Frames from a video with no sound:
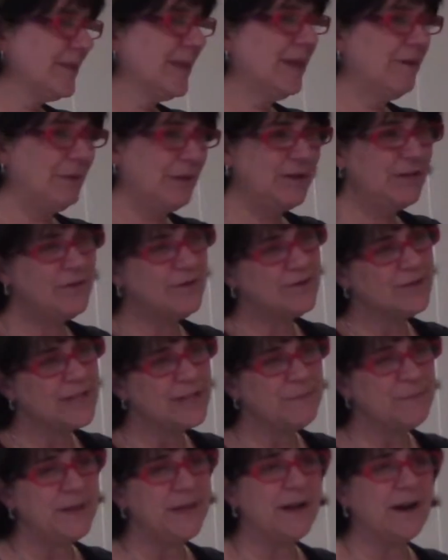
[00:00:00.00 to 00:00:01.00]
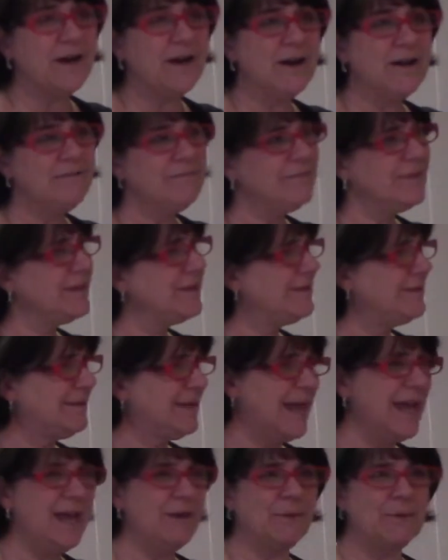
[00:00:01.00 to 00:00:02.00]
And when you do your CPR,
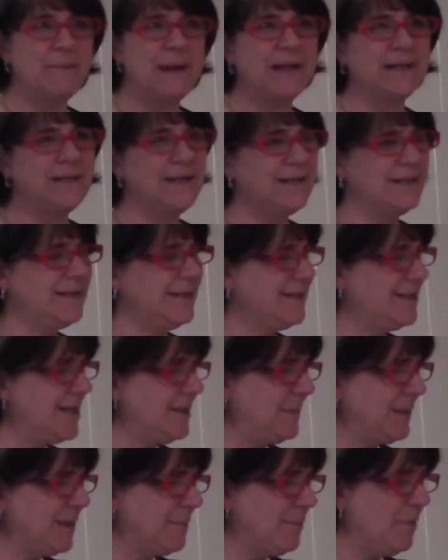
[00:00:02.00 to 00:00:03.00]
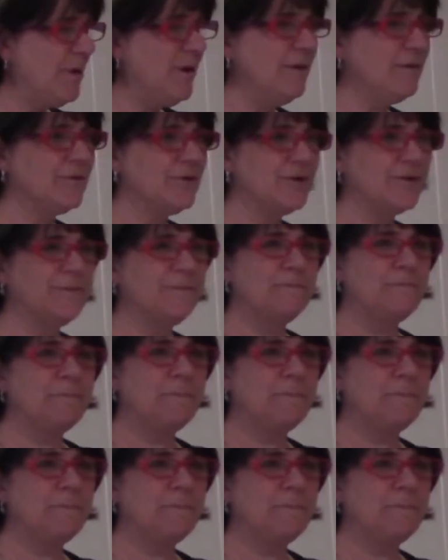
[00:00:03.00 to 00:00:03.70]
again, we're back to that systemic approach.